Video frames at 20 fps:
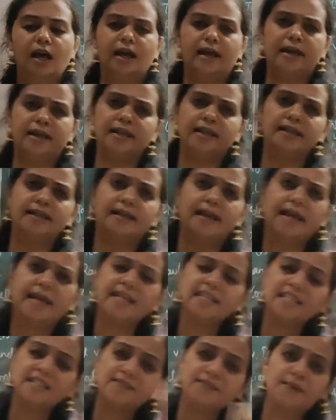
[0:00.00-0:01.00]
In
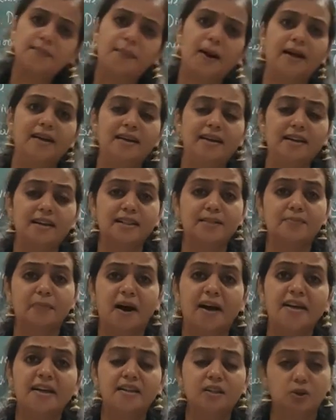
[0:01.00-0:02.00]
case if the buyer is
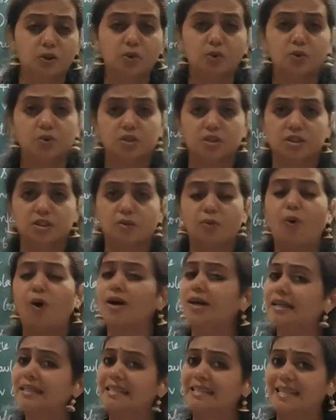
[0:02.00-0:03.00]
buying the goods, what
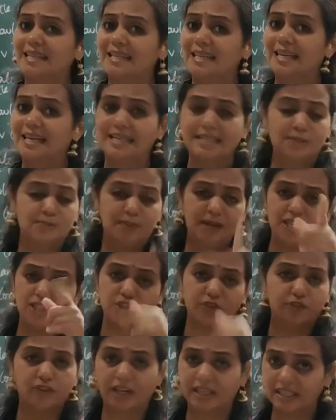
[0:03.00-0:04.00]
is it? It is breach
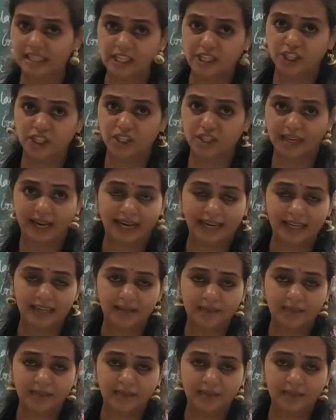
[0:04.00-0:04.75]
of condition, right?